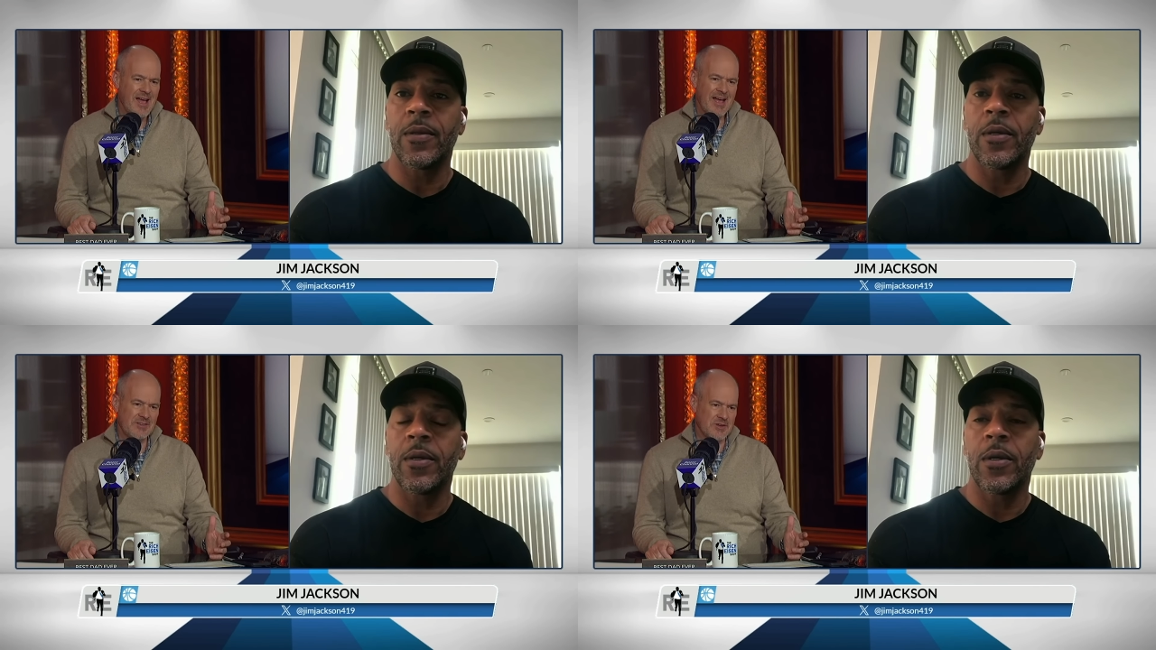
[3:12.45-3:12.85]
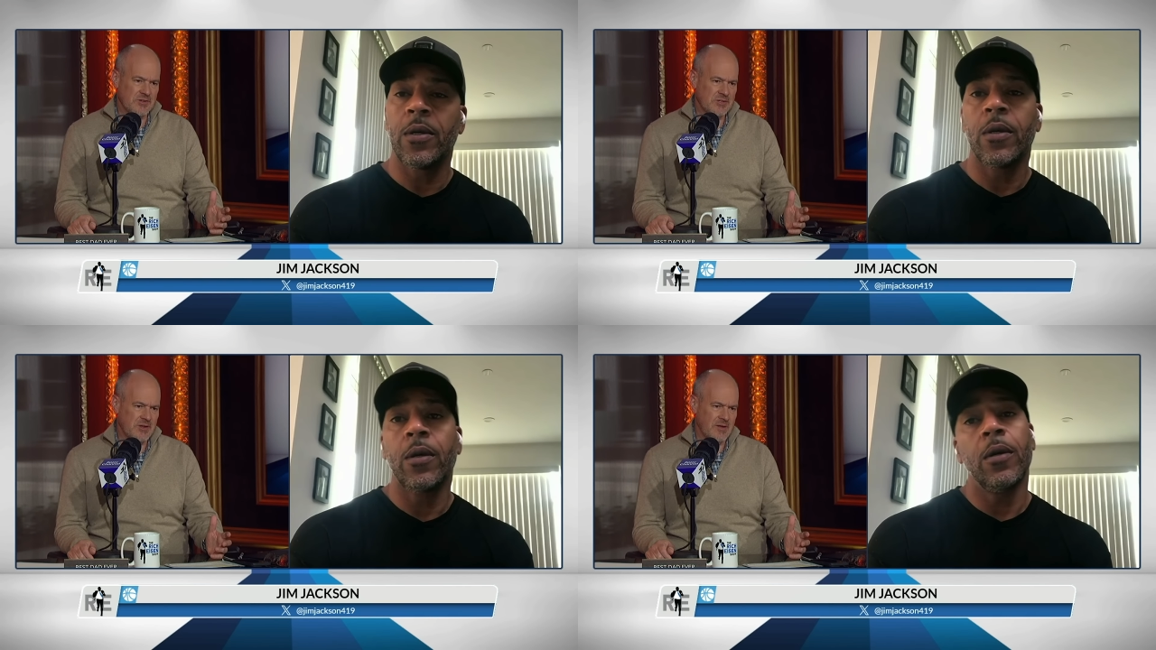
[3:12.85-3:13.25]
Speaker 1: It
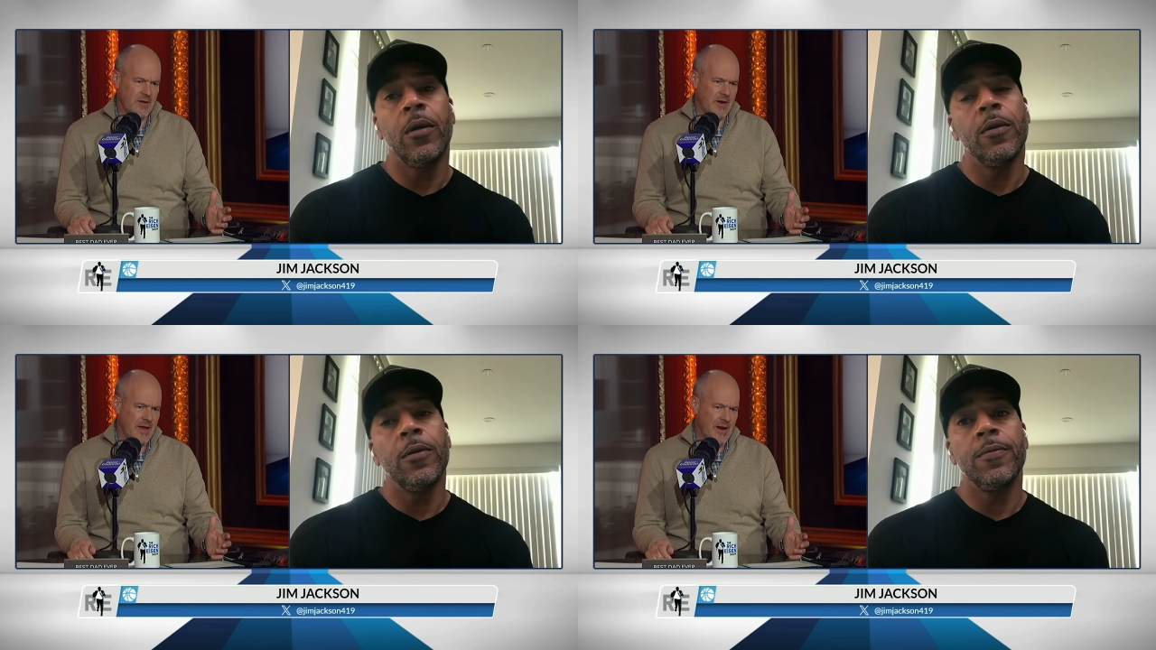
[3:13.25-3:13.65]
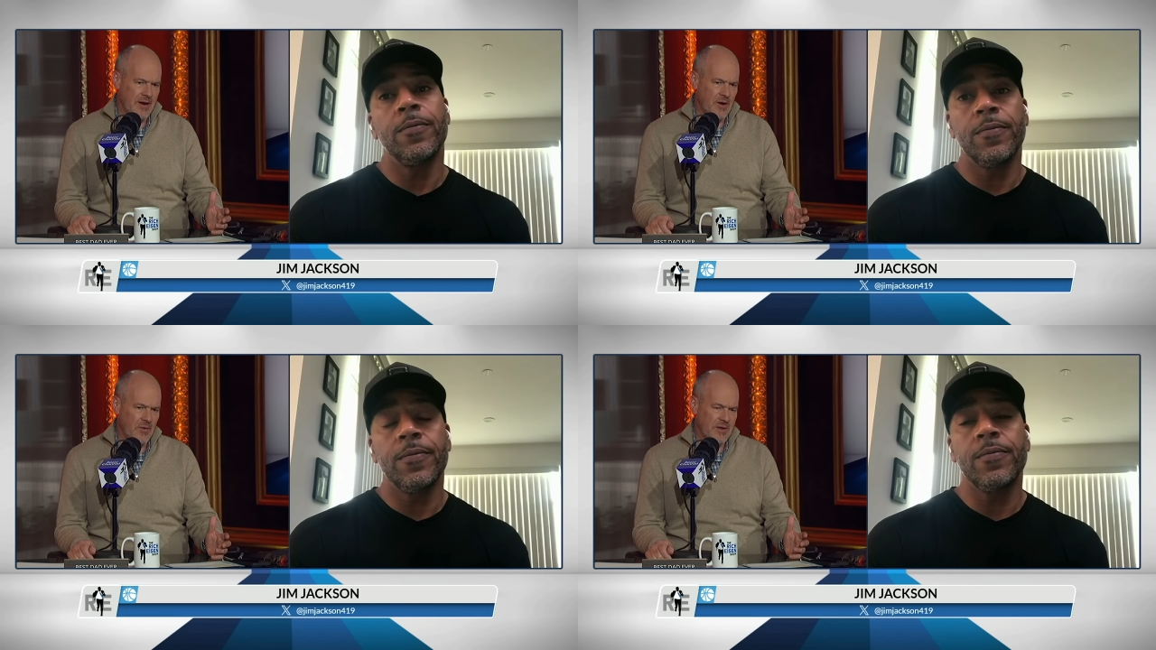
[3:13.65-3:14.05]
just and, again,
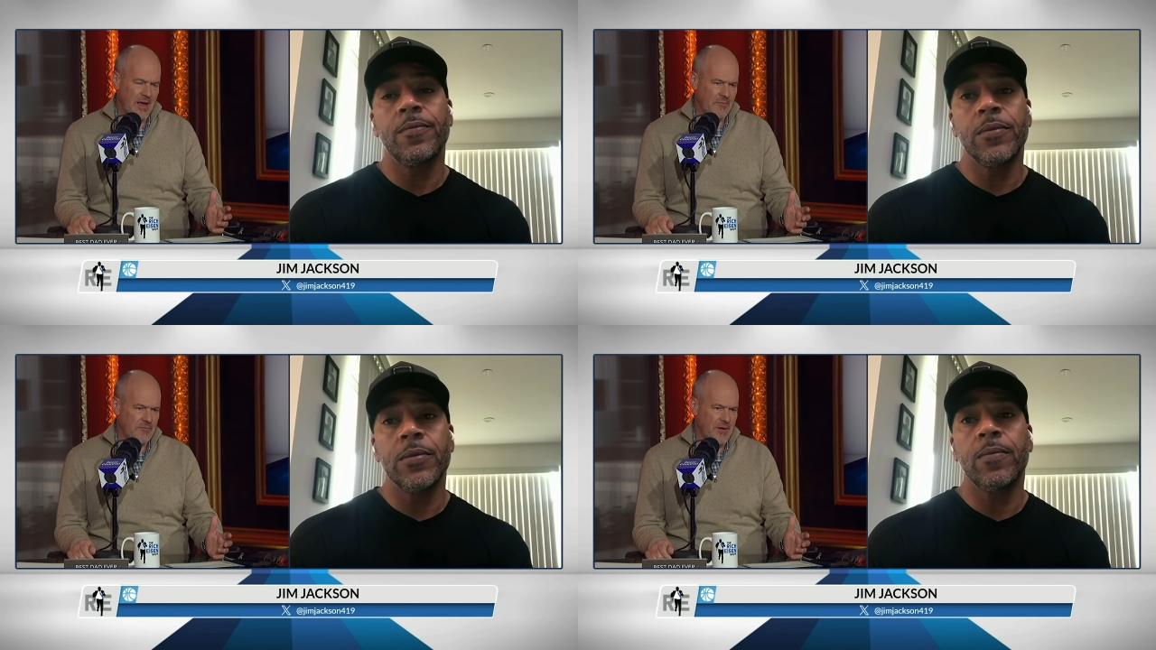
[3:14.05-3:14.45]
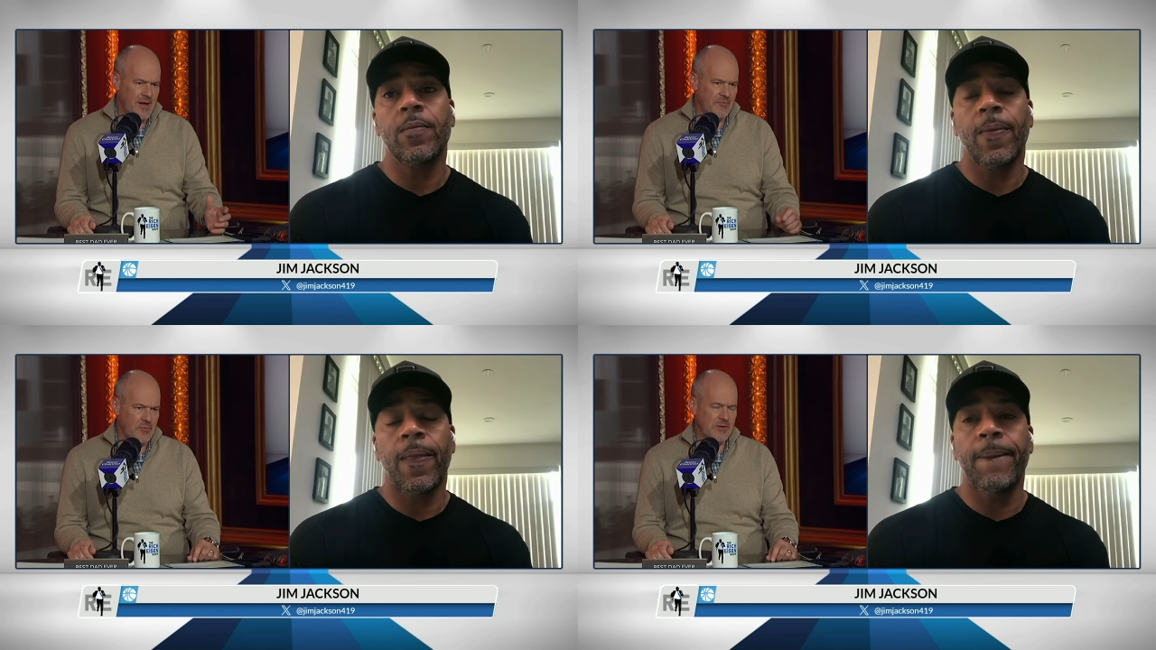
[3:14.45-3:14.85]
I know Game
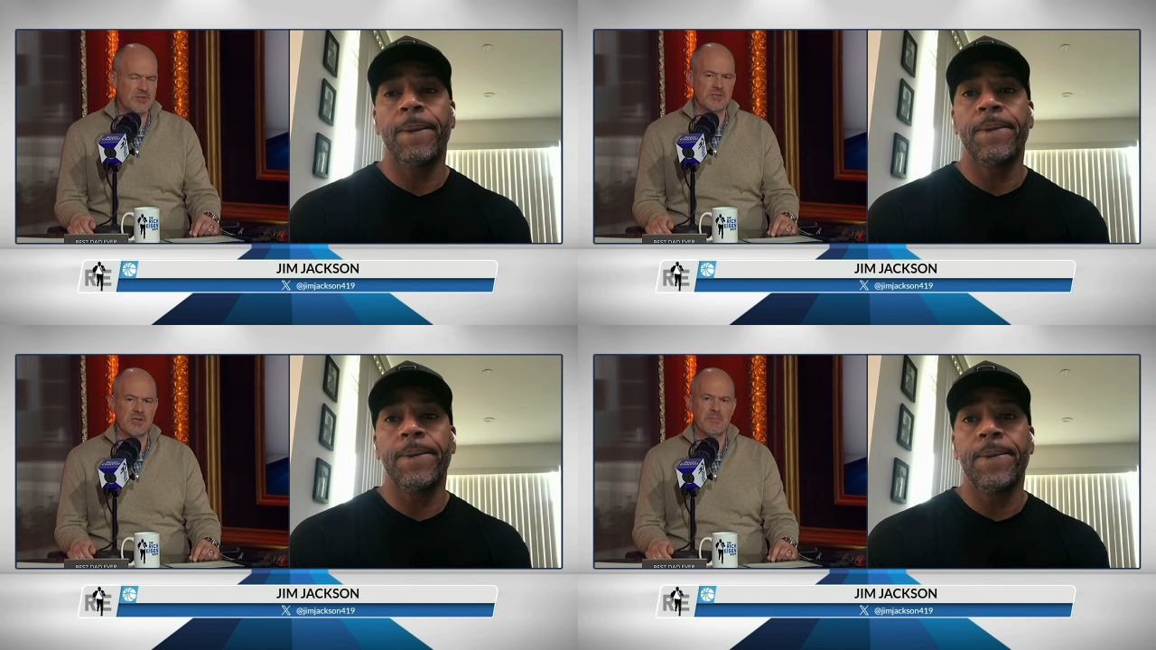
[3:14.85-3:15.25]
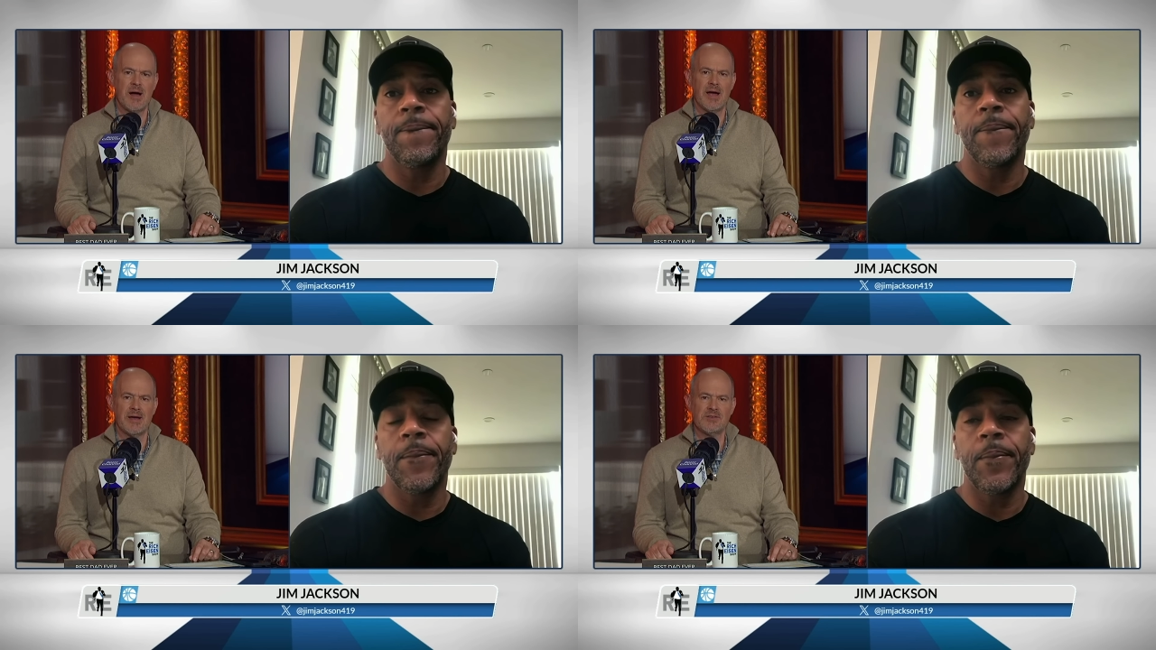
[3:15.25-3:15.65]
5, recency
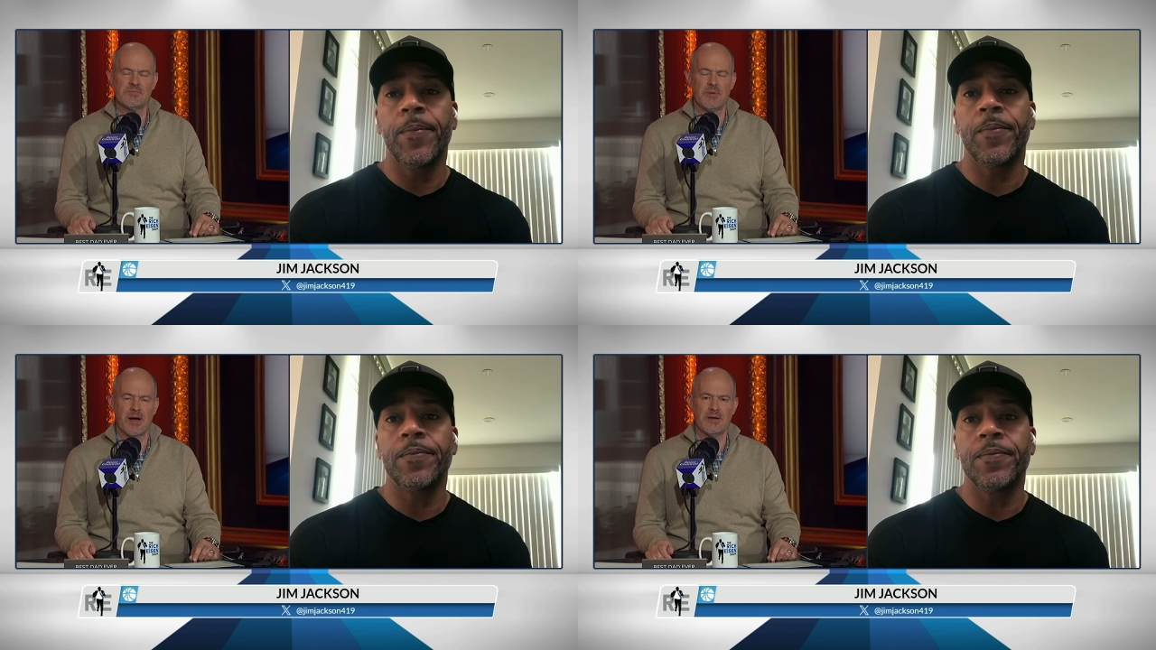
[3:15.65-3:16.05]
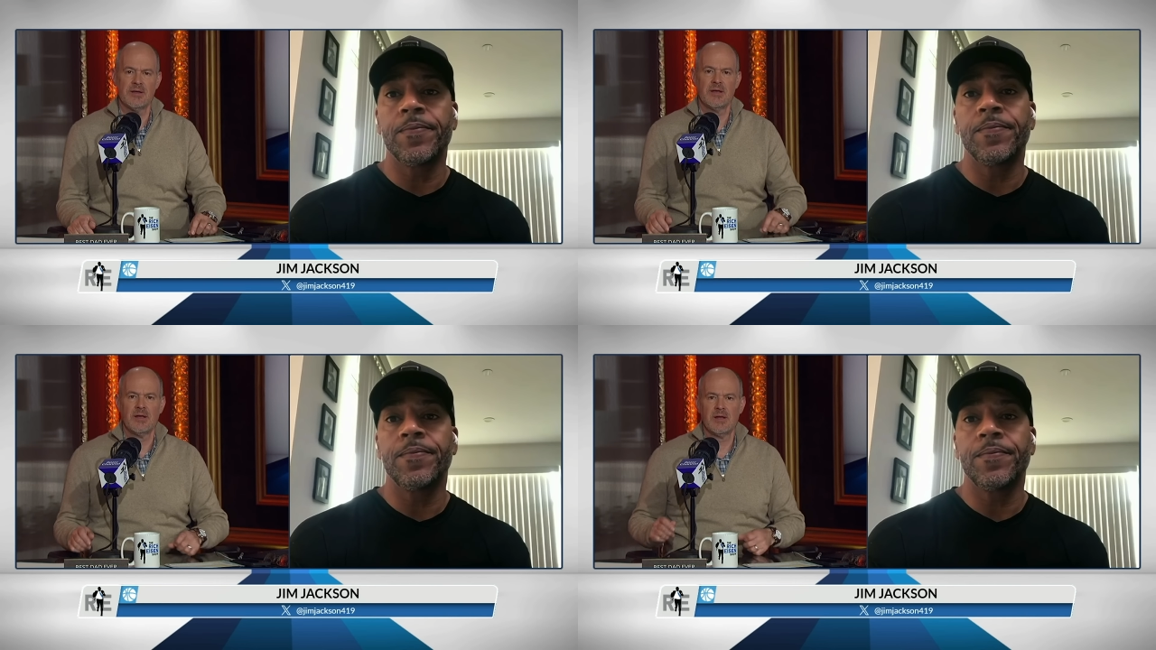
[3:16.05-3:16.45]
bias, but